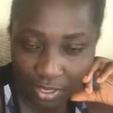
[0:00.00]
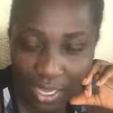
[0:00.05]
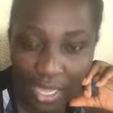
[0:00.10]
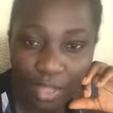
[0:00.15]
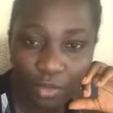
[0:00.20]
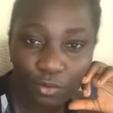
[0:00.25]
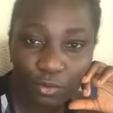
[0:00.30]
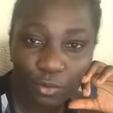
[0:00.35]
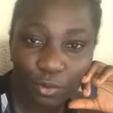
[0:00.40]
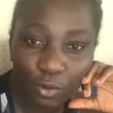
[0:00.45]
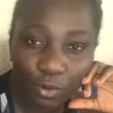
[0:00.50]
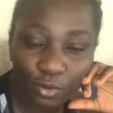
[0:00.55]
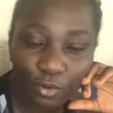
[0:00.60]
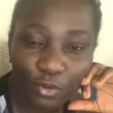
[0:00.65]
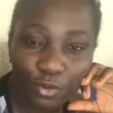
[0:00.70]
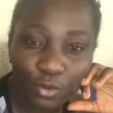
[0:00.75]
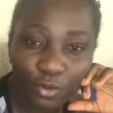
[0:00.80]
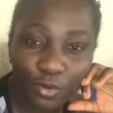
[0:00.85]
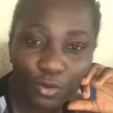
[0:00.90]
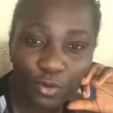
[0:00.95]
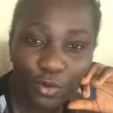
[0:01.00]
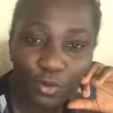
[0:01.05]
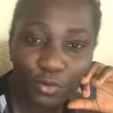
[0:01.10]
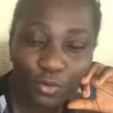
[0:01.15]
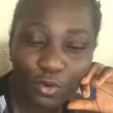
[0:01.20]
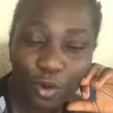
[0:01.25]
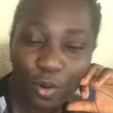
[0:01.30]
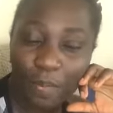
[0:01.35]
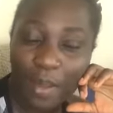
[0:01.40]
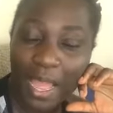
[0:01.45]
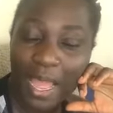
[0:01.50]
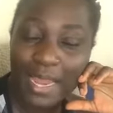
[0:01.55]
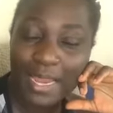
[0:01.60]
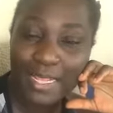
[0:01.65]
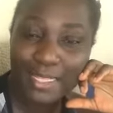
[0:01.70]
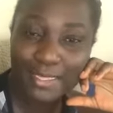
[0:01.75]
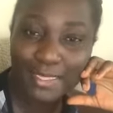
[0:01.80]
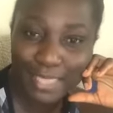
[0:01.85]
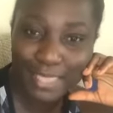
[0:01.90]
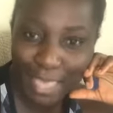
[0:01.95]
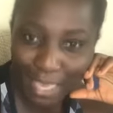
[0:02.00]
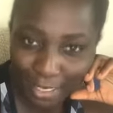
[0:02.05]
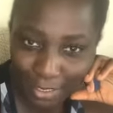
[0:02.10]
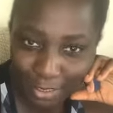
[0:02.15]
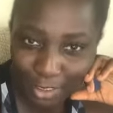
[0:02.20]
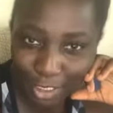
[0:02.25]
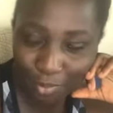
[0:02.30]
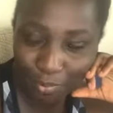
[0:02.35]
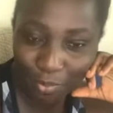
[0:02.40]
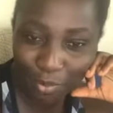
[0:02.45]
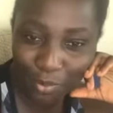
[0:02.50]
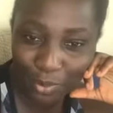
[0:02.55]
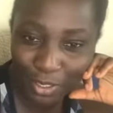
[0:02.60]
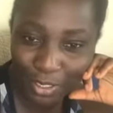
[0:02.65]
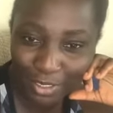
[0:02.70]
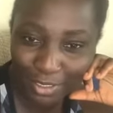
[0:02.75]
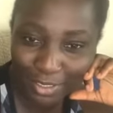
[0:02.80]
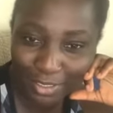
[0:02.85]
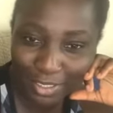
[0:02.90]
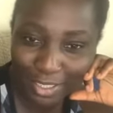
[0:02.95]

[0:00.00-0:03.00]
and talk to you from an intelligent point,